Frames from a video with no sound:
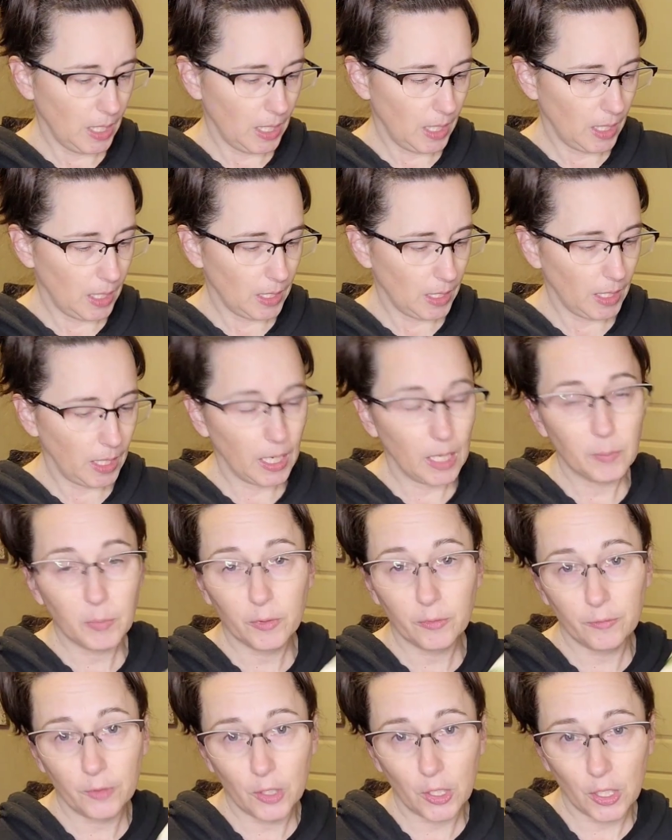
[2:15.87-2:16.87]
And I
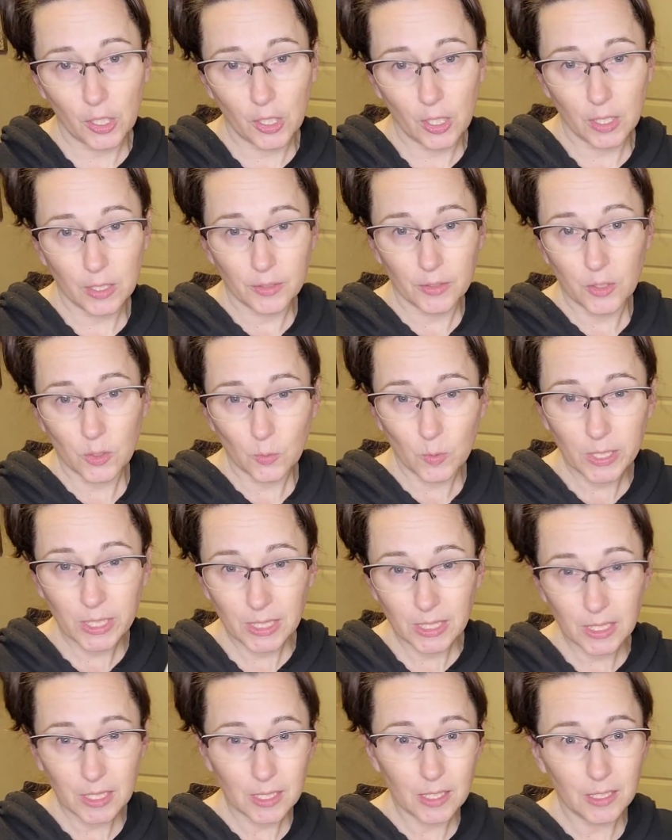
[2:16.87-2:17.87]
prefer
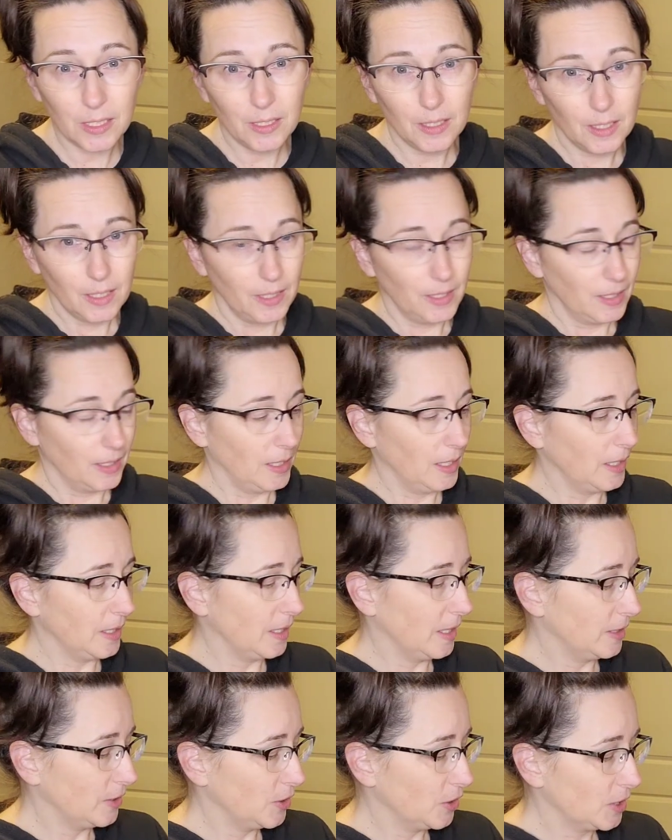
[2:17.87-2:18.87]
unsweetened,
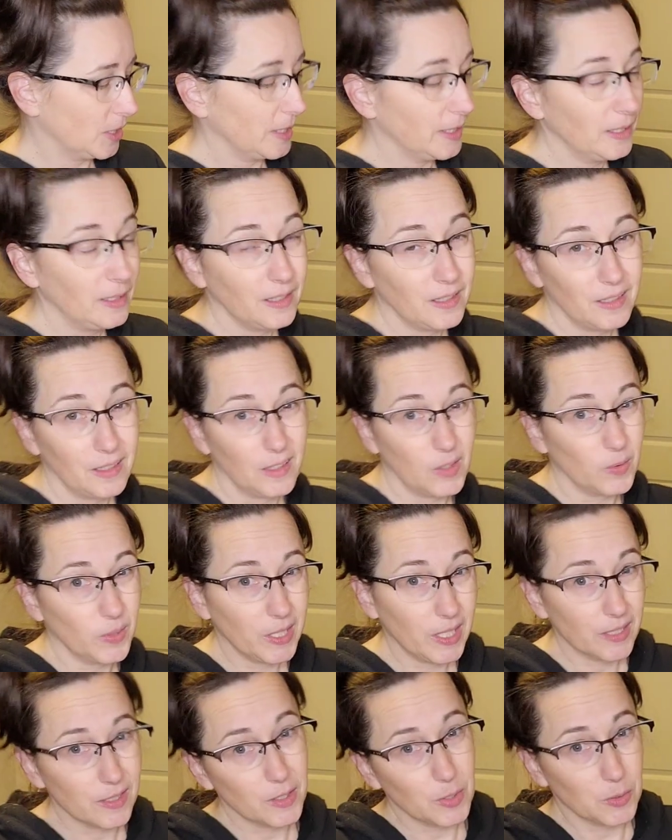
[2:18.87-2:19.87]
and I just like that it
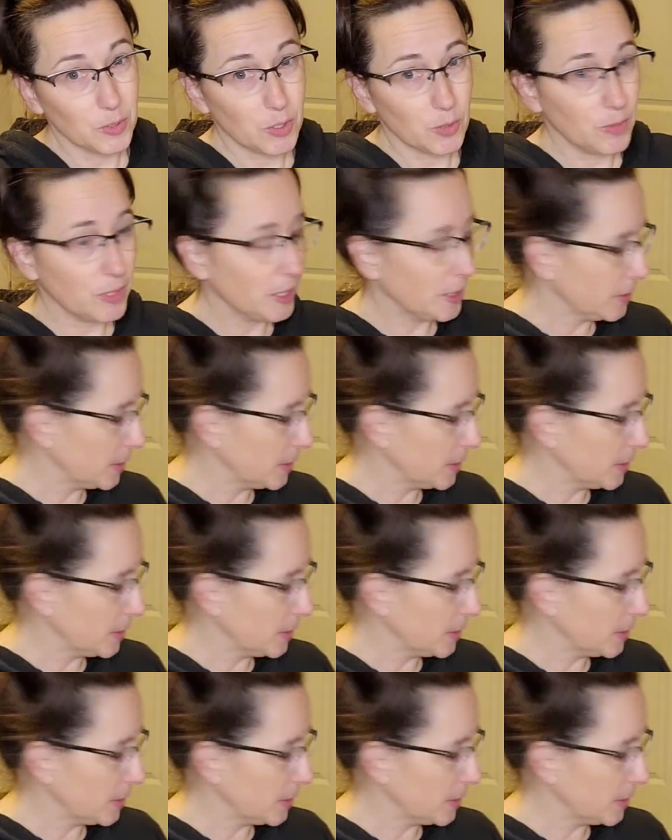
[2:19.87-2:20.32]
only has those 3